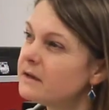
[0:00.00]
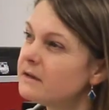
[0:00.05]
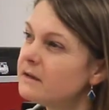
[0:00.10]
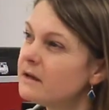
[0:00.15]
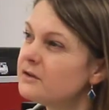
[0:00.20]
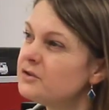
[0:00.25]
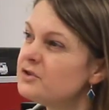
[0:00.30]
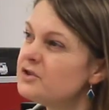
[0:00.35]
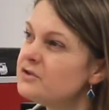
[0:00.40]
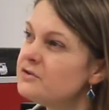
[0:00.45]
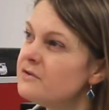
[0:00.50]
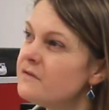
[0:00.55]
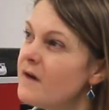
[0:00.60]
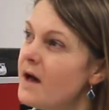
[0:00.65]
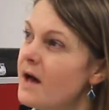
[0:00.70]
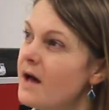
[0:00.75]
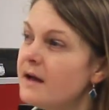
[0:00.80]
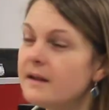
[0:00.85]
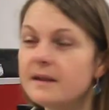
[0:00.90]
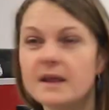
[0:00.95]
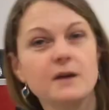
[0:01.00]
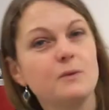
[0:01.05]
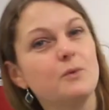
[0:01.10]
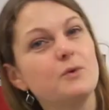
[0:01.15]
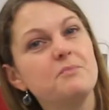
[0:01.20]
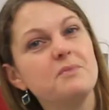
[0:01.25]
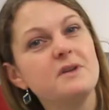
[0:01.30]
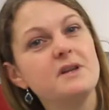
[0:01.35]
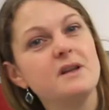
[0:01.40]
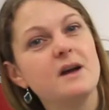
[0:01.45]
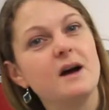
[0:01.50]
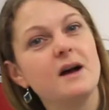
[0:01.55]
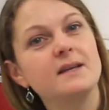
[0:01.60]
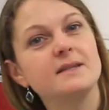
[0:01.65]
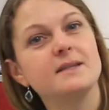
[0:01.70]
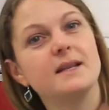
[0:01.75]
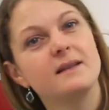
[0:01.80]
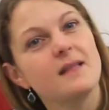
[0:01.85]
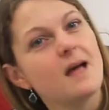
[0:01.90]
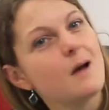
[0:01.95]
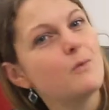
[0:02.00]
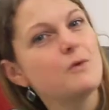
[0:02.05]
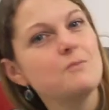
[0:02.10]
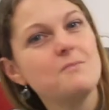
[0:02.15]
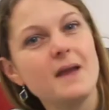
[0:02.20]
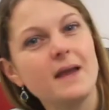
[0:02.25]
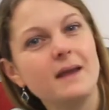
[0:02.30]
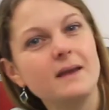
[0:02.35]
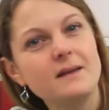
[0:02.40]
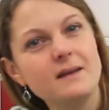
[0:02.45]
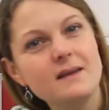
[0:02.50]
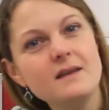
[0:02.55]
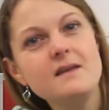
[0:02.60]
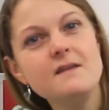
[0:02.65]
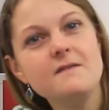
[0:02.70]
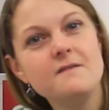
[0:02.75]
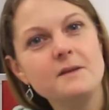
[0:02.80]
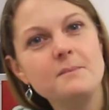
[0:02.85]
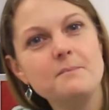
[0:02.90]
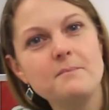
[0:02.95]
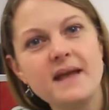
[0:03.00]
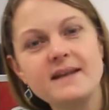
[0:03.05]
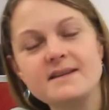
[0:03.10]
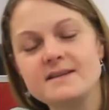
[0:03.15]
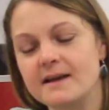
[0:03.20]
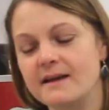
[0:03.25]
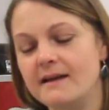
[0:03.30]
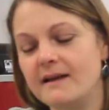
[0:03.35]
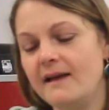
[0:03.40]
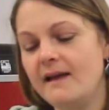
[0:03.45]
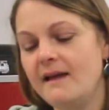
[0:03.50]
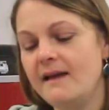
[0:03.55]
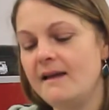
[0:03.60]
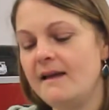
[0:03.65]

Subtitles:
I could do that, that would be nice, like that would make it even better.